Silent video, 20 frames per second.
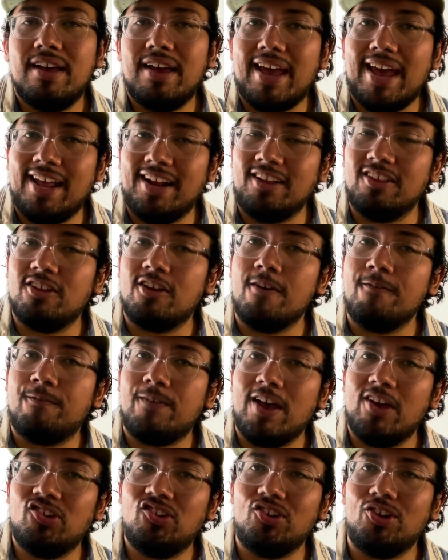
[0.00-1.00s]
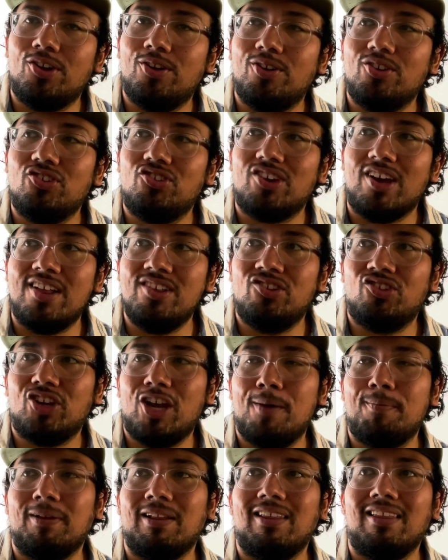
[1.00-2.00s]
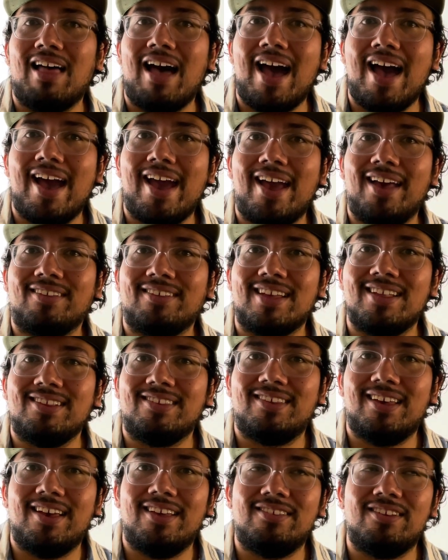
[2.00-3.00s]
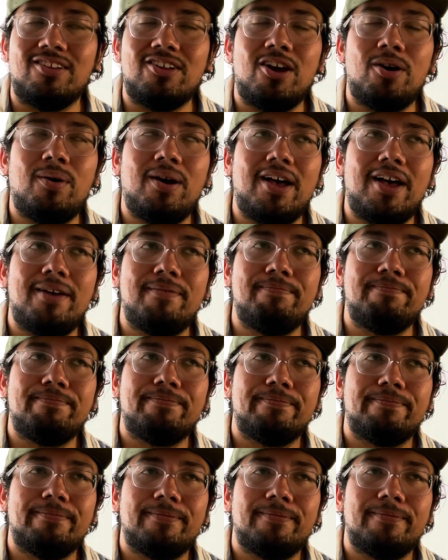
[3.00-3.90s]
And in the confessional, Jen Ship lies and says, you know what?